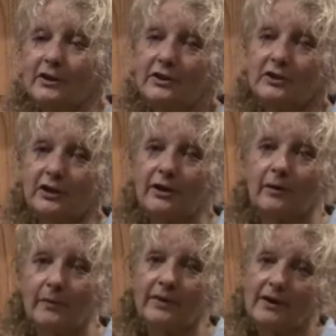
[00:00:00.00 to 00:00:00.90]
you can
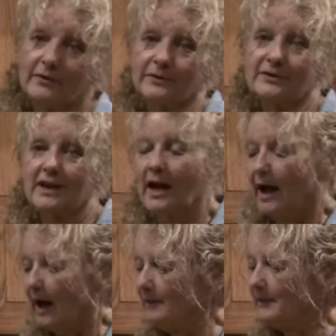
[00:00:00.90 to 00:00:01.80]
share it with others.
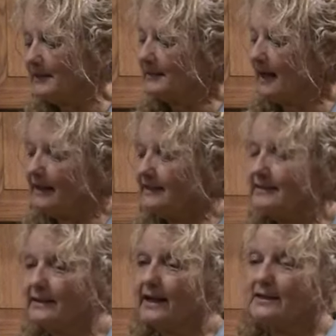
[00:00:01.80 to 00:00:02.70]
I'm excited.
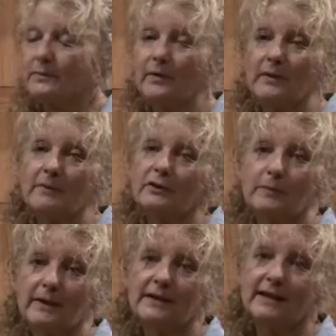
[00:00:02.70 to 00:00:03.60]
Today's pretty much
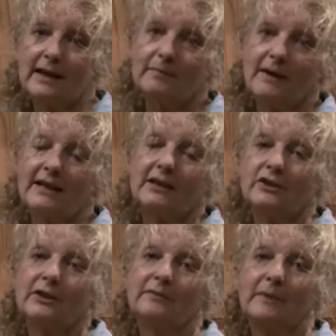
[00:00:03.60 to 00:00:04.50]
been a day in my
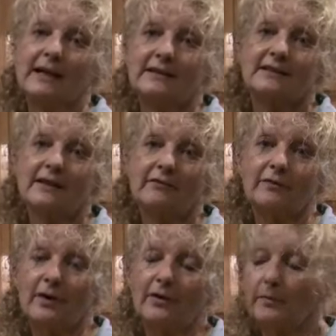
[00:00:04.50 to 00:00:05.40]
kitchen of making stuff
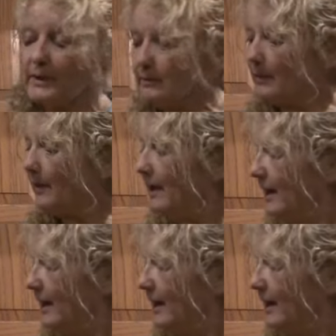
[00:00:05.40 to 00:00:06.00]
for other people.